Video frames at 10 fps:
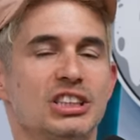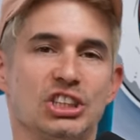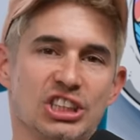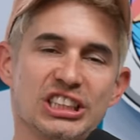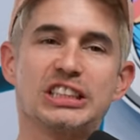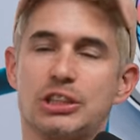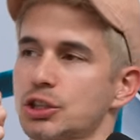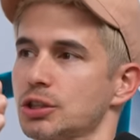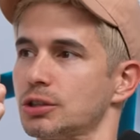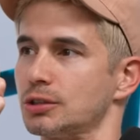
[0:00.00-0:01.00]
Yeah. Yes.
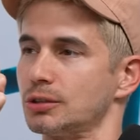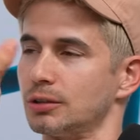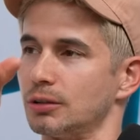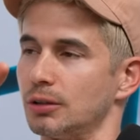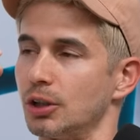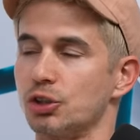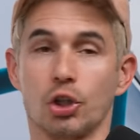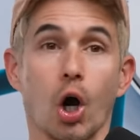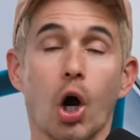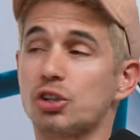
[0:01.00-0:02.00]
Cool. Can
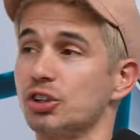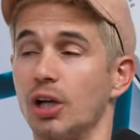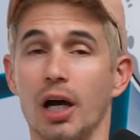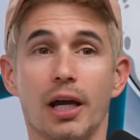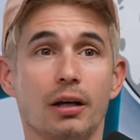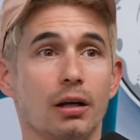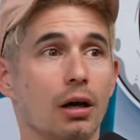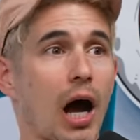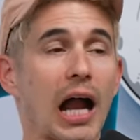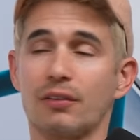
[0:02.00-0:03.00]
cigars and, and,
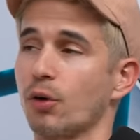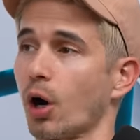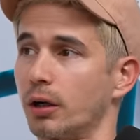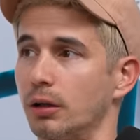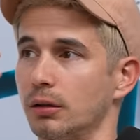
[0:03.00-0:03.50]
Olive Garden.